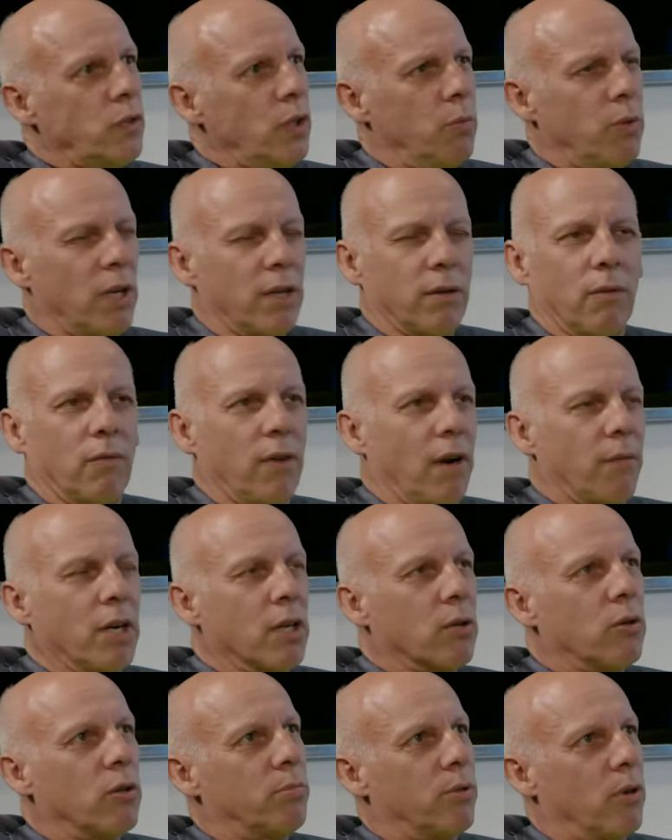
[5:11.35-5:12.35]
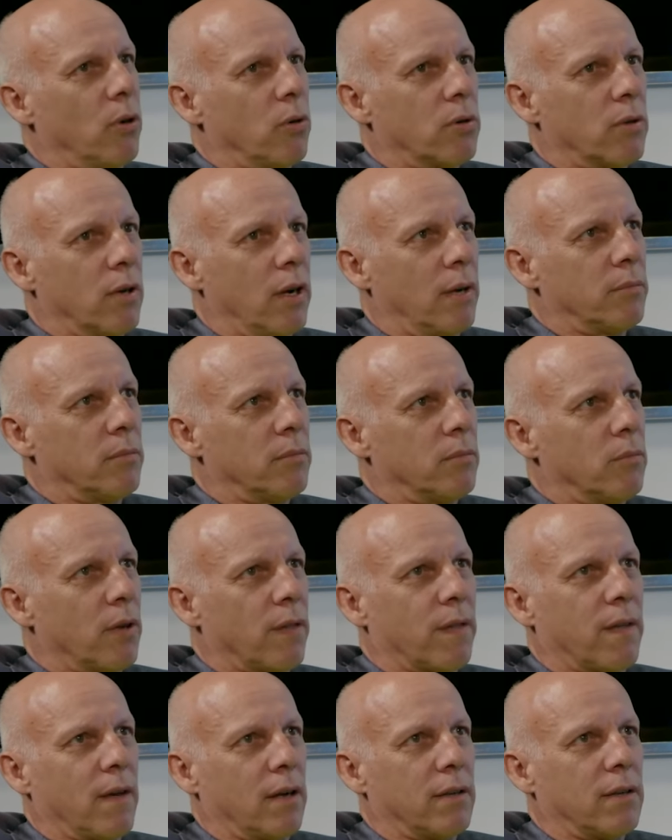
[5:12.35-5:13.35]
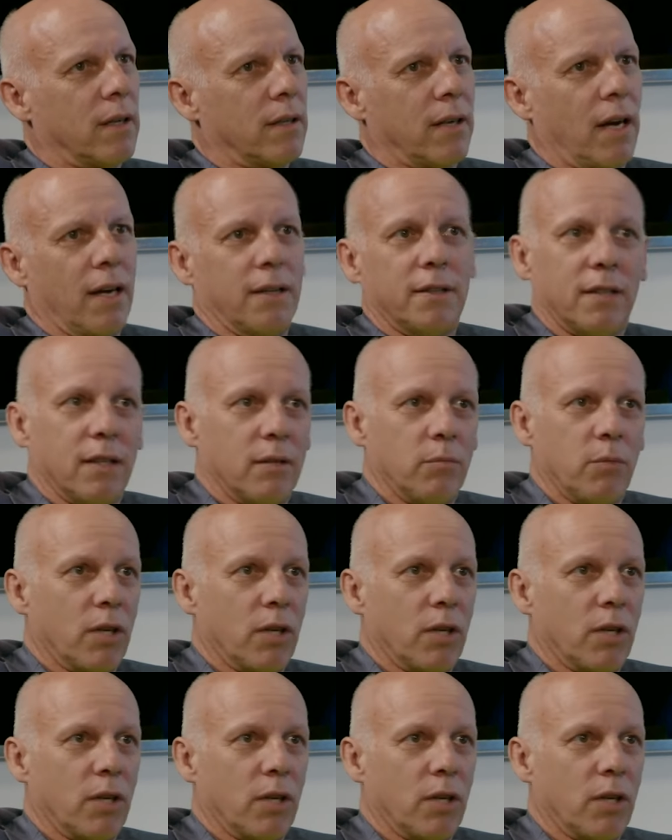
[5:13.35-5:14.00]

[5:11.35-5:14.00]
We had a very good program with the under 19.